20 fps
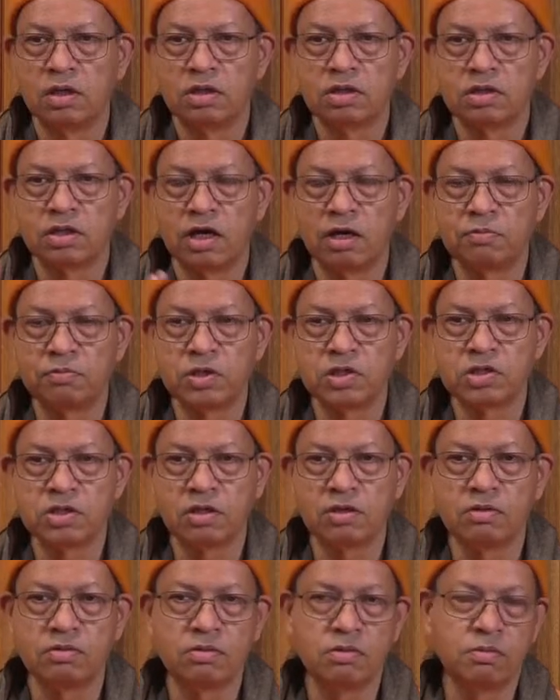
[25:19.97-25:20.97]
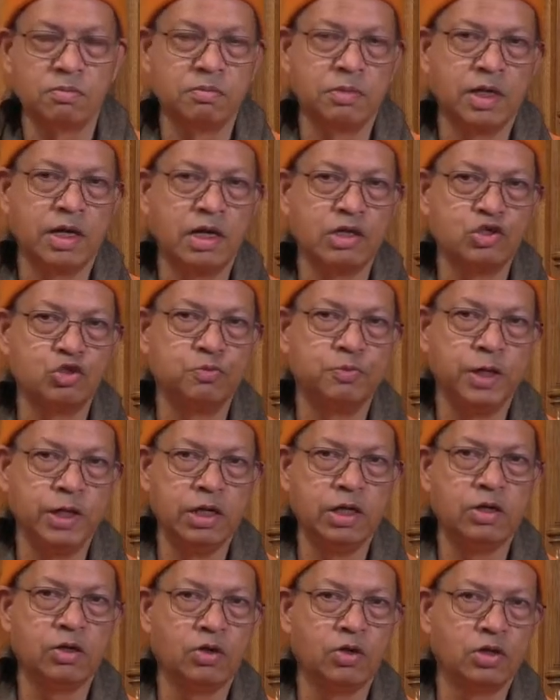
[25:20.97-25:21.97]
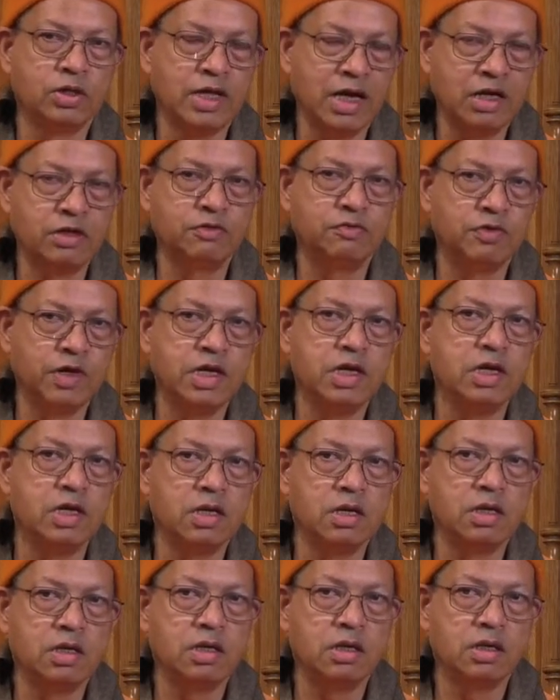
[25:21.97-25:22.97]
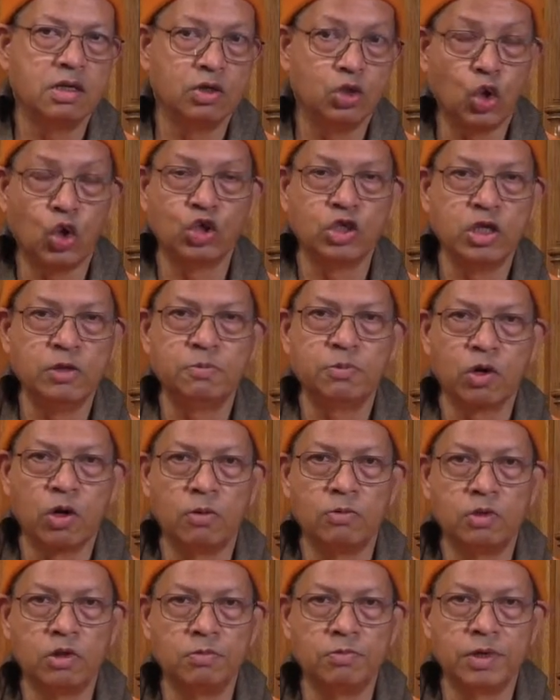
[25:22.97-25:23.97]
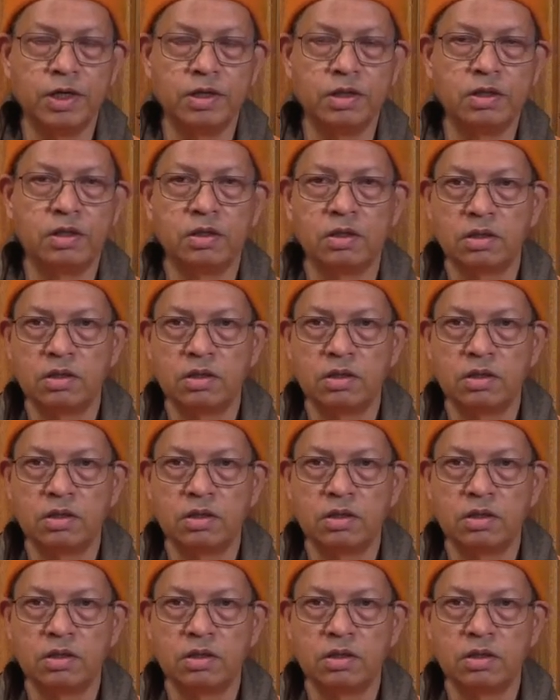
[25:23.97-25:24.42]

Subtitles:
Sri Ramakrishna began speaking on that very naughty problem, and